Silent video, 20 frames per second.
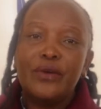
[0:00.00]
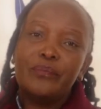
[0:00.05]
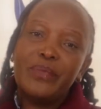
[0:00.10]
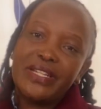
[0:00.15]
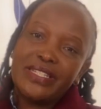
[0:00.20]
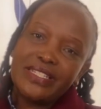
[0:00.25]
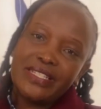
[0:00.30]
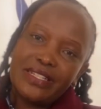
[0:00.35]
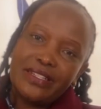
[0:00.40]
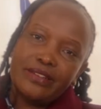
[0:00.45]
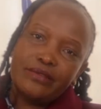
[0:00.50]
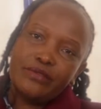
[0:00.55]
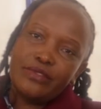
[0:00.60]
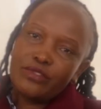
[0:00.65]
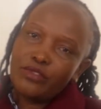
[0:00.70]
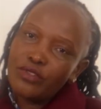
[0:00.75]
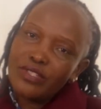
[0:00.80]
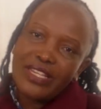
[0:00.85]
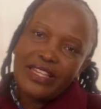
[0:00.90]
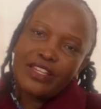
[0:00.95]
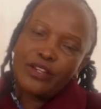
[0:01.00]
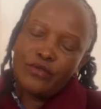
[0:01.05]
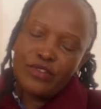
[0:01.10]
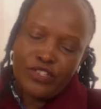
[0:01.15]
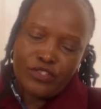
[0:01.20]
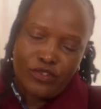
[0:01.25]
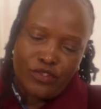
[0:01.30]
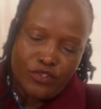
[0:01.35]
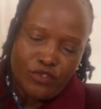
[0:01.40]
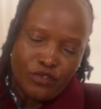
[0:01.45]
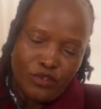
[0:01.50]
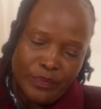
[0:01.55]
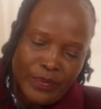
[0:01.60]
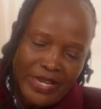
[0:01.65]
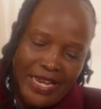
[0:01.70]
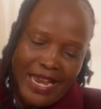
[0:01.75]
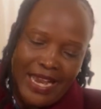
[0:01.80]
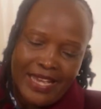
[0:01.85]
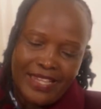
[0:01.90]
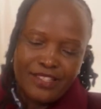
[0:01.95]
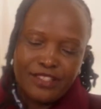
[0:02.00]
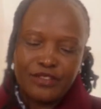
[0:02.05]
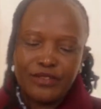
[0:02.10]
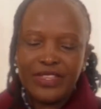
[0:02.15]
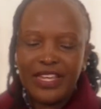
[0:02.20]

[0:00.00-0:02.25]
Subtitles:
but those are the questions you'd be asked.